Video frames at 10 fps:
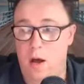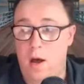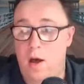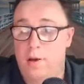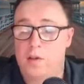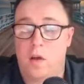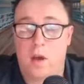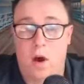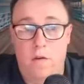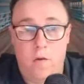So the
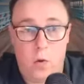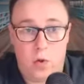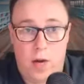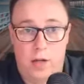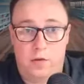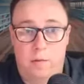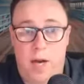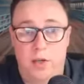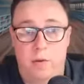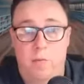overall
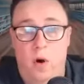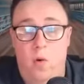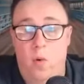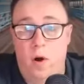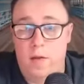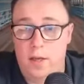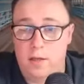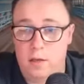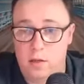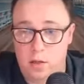transformation model, what this
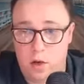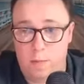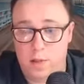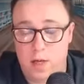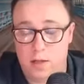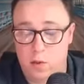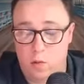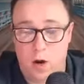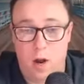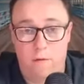stops us and what
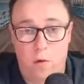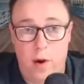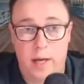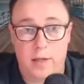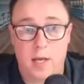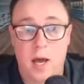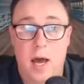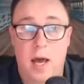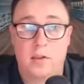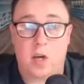it avoids
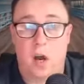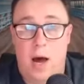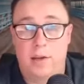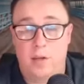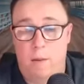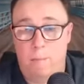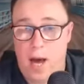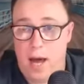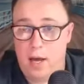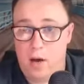is clients not
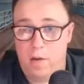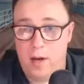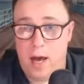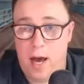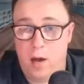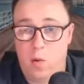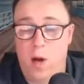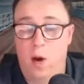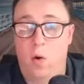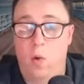paying on the day. We're
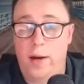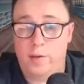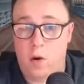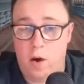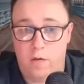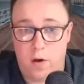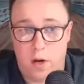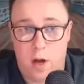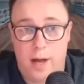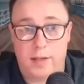always going for
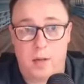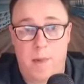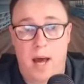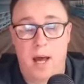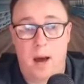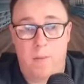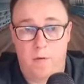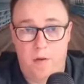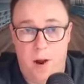clients to pay up front.